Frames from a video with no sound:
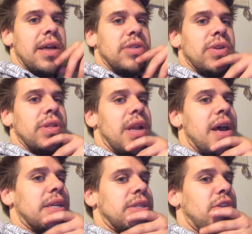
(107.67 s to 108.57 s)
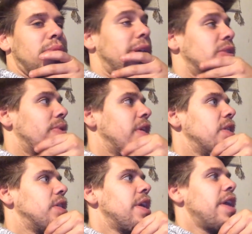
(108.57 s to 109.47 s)
during the last year of my
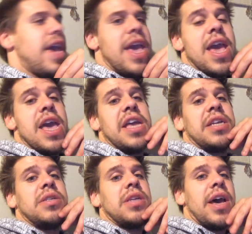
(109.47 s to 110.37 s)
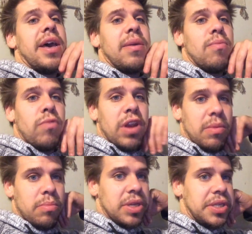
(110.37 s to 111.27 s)
20s, and when
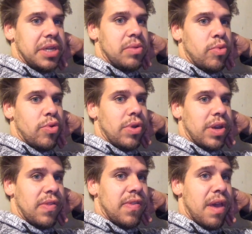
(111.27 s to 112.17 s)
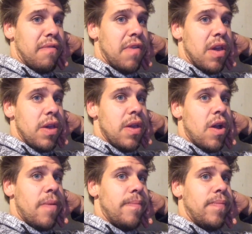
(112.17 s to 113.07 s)
I'm busy at work and stuff,
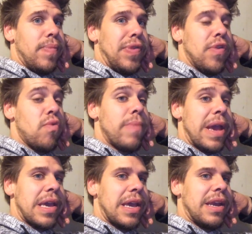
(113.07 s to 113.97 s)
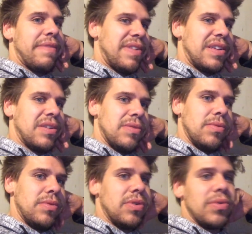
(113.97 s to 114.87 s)
I'm still making an effort
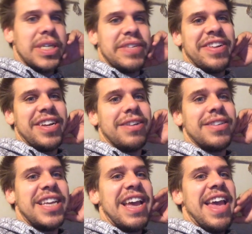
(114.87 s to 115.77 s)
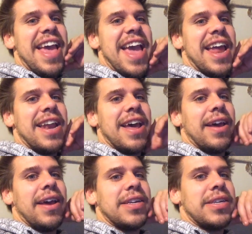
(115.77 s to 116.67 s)
to do these videos and
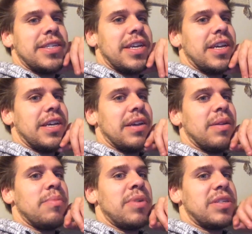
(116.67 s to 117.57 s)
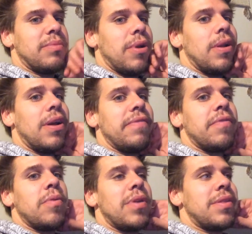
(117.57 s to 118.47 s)
share bits of my life
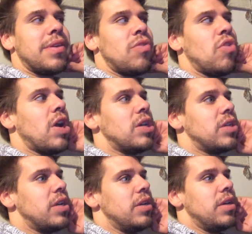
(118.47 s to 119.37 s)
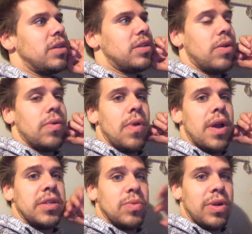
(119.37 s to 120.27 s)
with you guys. So
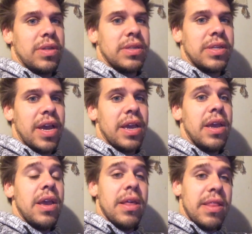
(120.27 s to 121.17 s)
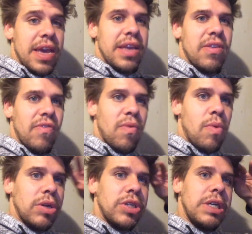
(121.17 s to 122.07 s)
I just wanted to say thank you for
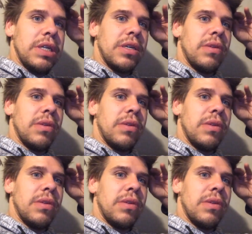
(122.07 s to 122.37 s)
watching,